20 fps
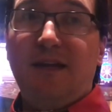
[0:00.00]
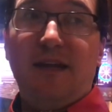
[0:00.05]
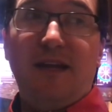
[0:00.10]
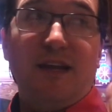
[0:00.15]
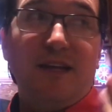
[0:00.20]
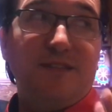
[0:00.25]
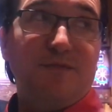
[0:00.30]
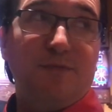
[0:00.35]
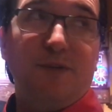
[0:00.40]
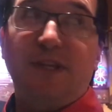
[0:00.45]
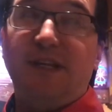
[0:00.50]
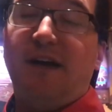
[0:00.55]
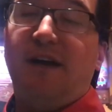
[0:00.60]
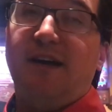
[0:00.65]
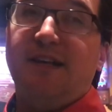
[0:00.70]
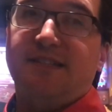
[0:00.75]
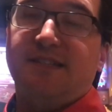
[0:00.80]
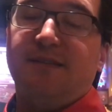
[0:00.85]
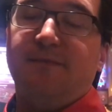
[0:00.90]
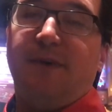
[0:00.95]
is really
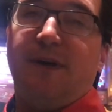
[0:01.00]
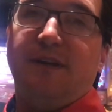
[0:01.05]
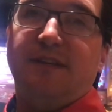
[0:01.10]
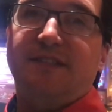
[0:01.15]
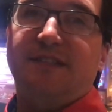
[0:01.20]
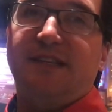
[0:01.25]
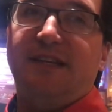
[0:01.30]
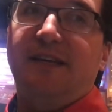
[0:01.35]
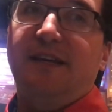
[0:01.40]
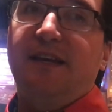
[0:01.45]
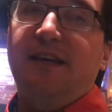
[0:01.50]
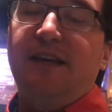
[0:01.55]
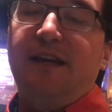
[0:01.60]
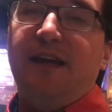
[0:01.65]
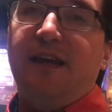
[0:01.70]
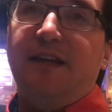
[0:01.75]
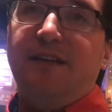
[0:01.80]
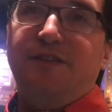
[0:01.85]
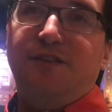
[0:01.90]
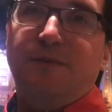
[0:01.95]
awesome, honestly.
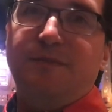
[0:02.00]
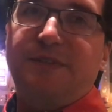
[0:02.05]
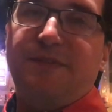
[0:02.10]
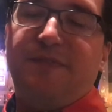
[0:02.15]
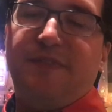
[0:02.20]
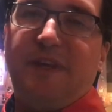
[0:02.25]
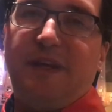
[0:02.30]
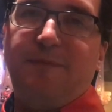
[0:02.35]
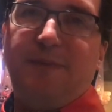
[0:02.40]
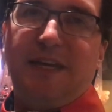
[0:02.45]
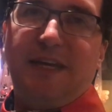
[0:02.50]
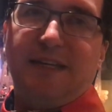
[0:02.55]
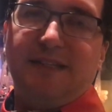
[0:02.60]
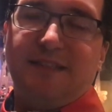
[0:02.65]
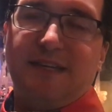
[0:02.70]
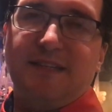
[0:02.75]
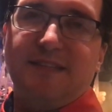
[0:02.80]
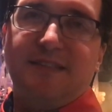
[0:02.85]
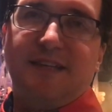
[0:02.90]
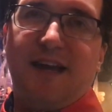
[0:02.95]
In terms of theming, it
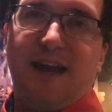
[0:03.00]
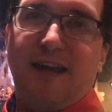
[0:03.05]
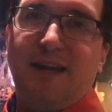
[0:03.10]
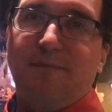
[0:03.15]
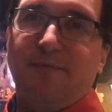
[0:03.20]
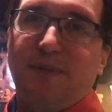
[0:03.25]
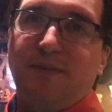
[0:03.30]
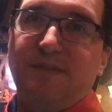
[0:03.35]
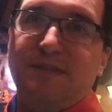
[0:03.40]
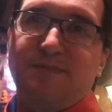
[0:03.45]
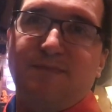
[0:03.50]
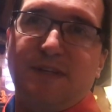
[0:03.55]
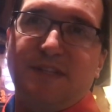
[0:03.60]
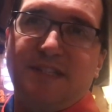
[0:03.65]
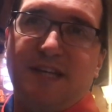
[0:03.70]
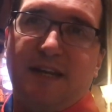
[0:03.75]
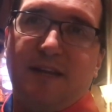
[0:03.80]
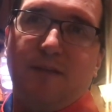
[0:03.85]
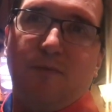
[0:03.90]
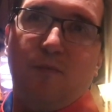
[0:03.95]
does kind of blow this place
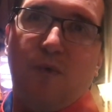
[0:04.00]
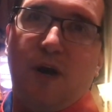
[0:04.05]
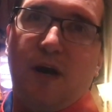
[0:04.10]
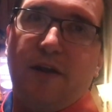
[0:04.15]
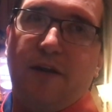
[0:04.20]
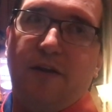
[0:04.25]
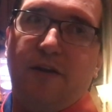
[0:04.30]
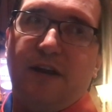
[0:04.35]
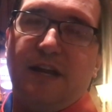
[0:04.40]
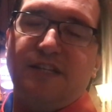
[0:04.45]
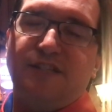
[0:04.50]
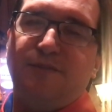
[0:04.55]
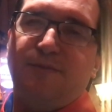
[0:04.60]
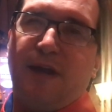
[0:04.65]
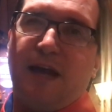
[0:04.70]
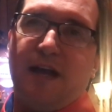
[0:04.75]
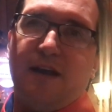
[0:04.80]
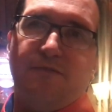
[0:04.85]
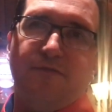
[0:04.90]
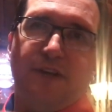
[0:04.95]
out of the water, as you
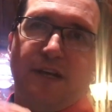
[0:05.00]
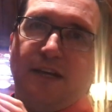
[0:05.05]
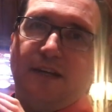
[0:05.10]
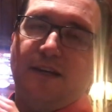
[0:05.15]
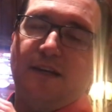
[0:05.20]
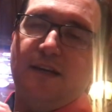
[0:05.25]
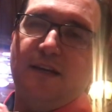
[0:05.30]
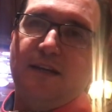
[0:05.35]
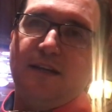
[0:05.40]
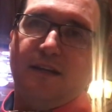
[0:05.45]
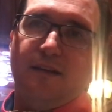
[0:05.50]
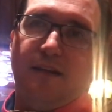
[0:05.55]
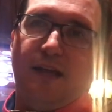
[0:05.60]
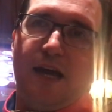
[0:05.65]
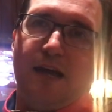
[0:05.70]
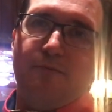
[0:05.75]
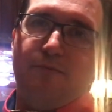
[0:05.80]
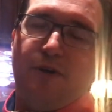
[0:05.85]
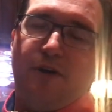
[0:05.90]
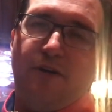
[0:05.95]
have like the
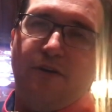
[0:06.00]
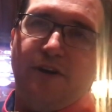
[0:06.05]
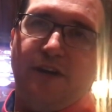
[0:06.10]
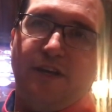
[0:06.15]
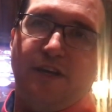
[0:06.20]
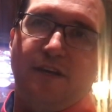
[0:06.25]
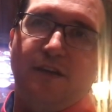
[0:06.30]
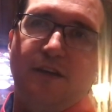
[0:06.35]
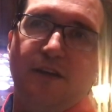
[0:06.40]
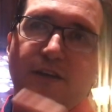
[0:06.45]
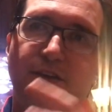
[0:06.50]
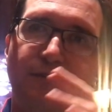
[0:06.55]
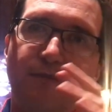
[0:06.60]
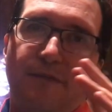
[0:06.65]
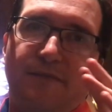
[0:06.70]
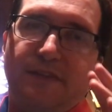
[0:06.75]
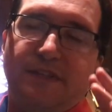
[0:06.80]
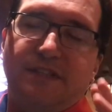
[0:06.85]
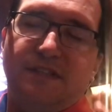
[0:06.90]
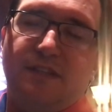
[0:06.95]
library, you
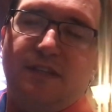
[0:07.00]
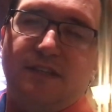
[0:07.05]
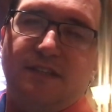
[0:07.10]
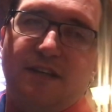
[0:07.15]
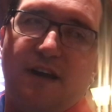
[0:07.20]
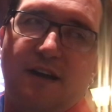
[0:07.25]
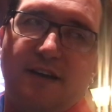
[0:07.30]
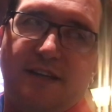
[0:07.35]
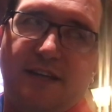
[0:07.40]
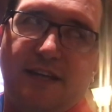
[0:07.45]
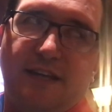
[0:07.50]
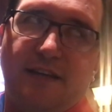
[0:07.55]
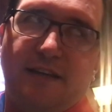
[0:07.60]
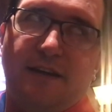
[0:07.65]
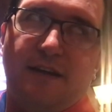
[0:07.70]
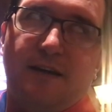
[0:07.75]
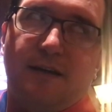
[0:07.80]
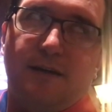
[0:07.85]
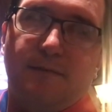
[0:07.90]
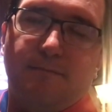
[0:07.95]
have the talking
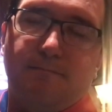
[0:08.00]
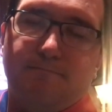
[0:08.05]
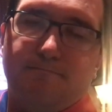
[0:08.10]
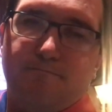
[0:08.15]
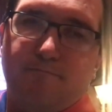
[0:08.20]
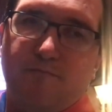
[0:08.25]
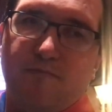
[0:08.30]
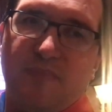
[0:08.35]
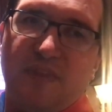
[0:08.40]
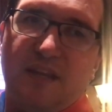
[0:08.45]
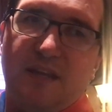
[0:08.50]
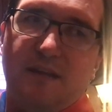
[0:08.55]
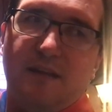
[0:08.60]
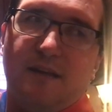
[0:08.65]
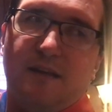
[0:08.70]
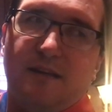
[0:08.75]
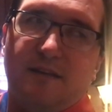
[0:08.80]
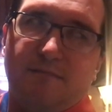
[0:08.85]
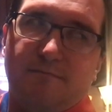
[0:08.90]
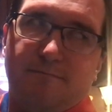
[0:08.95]

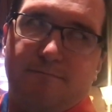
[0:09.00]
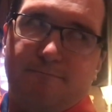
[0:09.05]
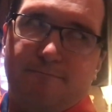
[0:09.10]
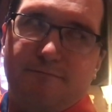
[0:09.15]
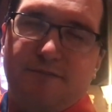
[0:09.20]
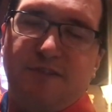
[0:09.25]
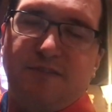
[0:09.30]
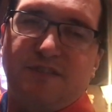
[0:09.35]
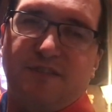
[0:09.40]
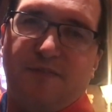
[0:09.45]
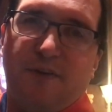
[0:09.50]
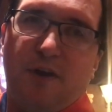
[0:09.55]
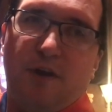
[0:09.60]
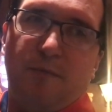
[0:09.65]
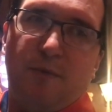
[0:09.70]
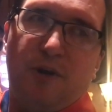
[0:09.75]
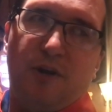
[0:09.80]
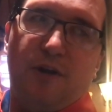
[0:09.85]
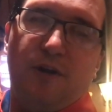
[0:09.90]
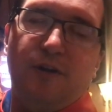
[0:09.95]
suits of
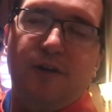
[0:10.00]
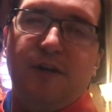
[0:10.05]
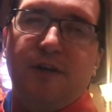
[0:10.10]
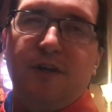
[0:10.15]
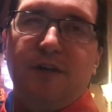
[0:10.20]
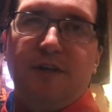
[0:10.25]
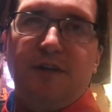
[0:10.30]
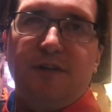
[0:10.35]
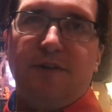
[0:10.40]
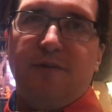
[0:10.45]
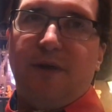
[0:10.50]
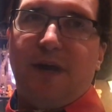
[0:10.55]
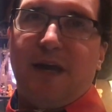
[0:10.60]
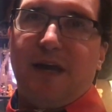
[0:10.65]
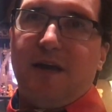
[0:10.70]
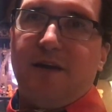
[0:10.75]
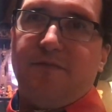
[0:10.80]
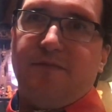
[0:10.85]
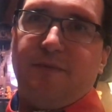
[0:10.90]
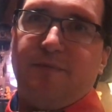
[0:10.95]
armor, you
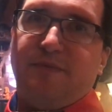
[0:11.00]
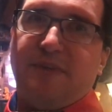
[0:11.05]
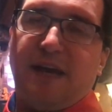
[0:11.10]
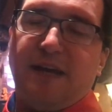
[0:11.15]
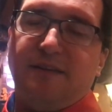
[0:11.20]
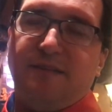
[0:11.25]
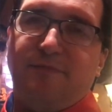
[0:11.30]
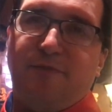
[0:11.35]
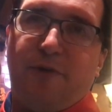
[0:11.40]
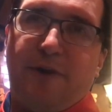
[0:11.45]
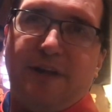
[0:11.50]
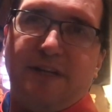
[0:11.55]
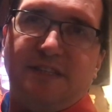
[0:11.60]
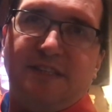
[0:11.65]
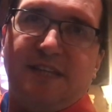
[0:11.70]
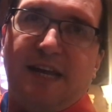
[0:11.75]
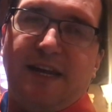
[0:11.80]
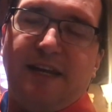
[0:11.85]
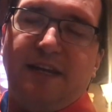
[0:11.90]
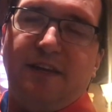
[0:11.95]
have the grand
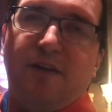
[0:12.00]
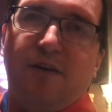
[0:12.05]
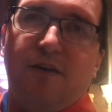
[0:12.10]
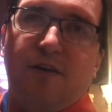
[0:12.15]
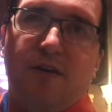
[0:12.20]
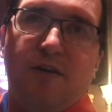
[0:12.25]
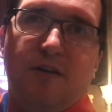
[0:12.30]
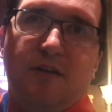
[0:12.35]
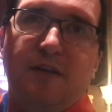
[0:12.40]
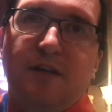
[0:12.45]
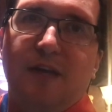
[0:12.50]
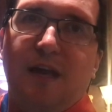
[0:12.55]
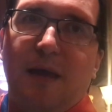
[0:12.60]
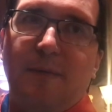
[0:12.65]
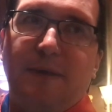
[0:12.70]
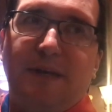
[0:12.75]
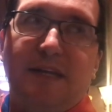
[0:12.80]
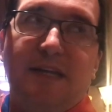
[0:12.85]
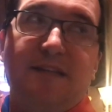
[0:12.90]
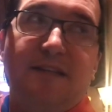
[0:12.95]
dining hall. I
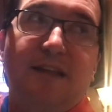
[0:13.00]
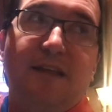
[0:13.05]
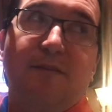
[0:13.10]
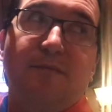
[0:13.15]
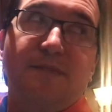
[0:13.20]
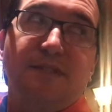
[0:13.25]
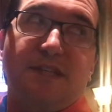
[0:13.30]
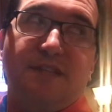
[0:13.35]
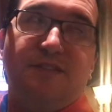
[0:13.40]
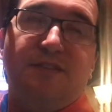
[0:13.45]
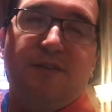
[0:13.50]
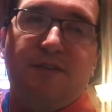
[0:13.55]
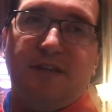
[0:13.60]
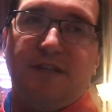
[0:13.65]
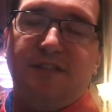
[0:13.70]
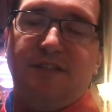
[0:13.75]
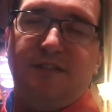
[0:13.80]
mean, they almost like took